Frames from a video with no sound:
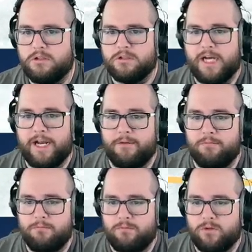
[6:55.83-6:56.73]
Got
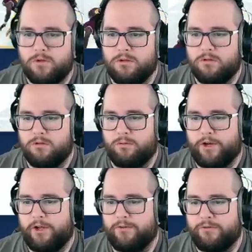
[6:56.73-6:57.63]
him. What
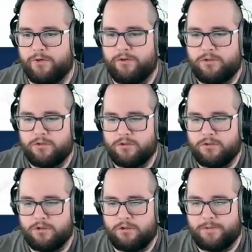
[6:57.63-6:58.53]
an underthrow.
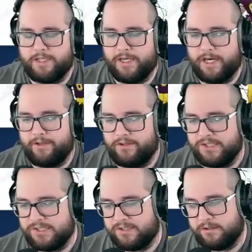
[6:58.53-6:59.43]
Oh my god, at
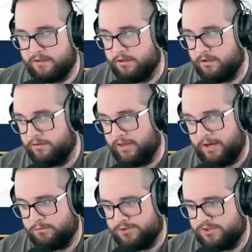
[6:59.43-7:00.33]
least that was